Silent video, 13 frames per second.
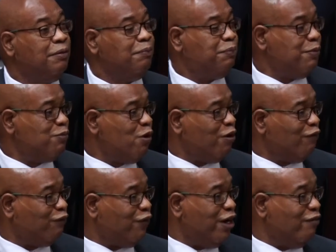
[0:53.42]
People are
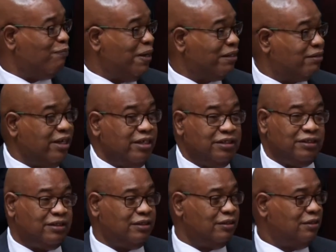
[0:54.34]
afraid of big
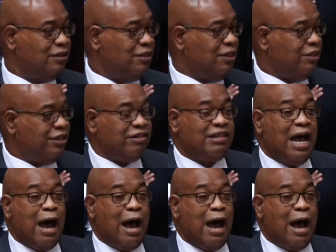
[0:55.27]
things. This